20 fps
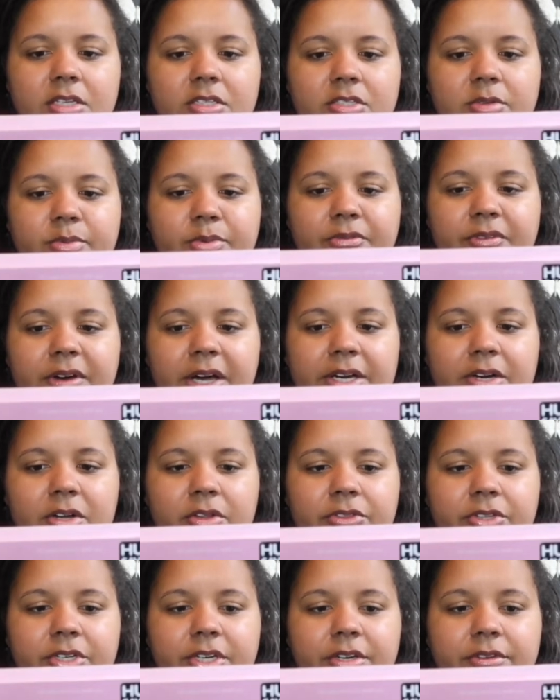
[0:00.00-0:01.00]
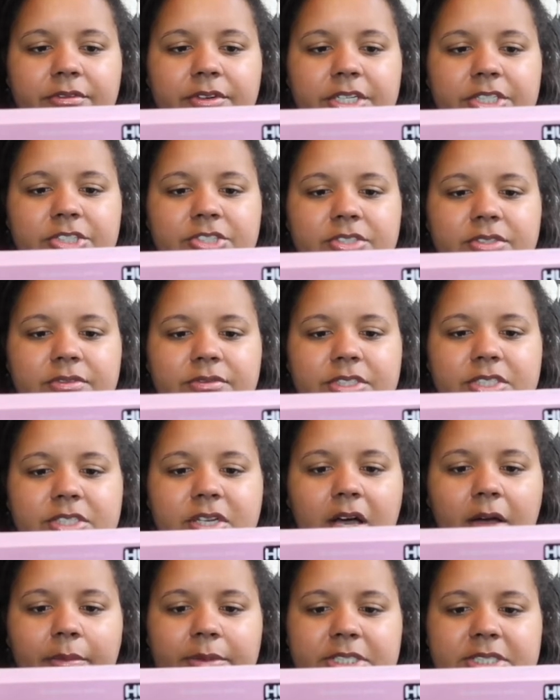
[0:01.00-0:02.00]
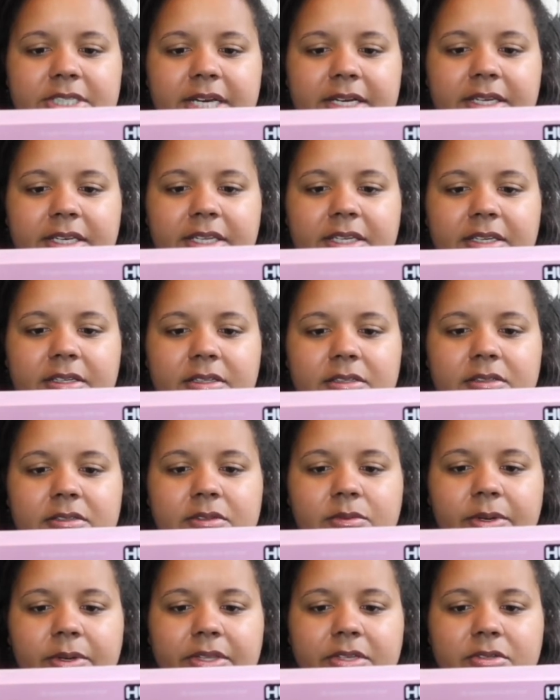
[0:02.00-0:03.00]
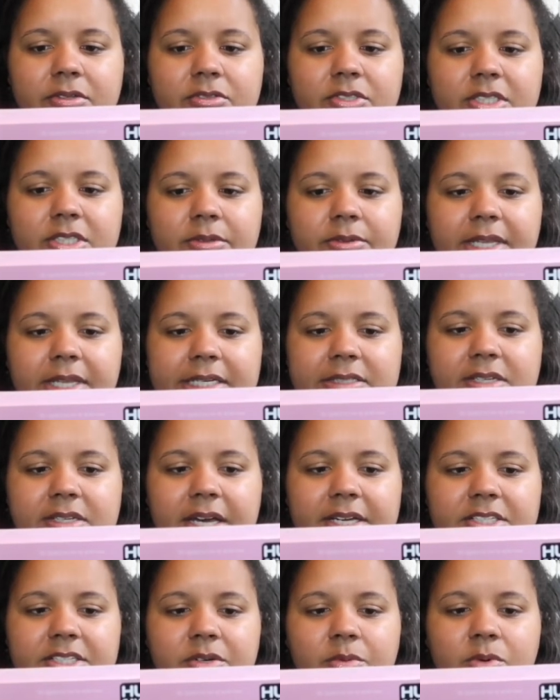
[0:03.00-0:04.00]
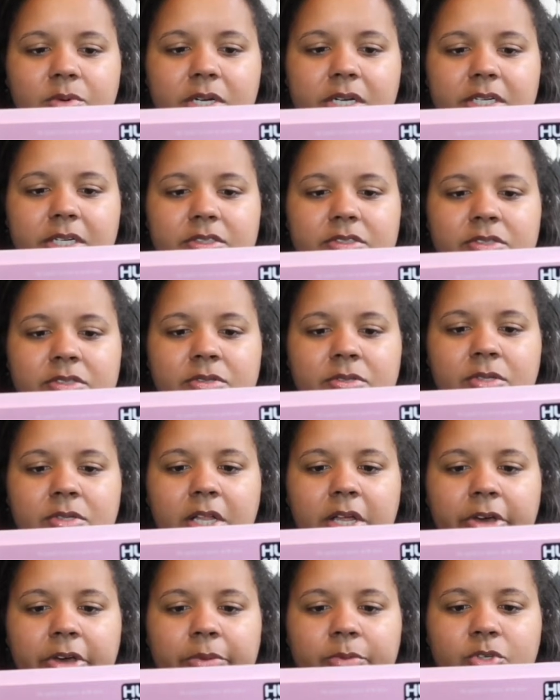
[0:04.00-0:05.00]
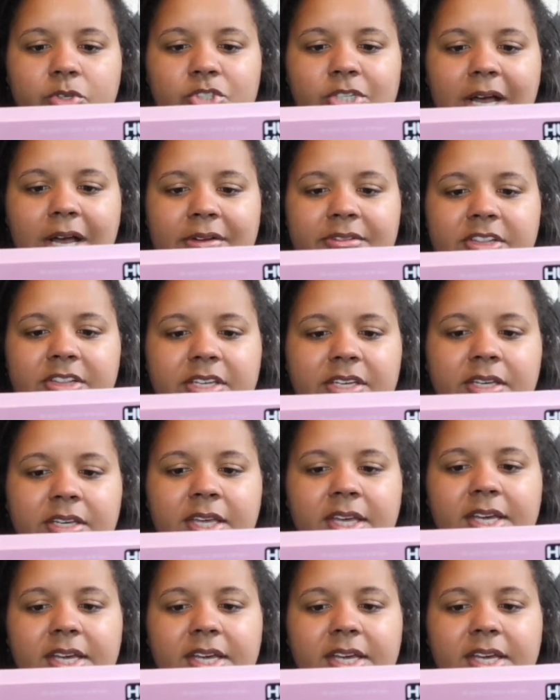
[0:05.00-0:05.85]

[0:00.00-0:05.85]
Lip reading: to provide on-the-go versions of these calming techniques, whether you're dealing with anxiety at work, at school, at home, or traveling.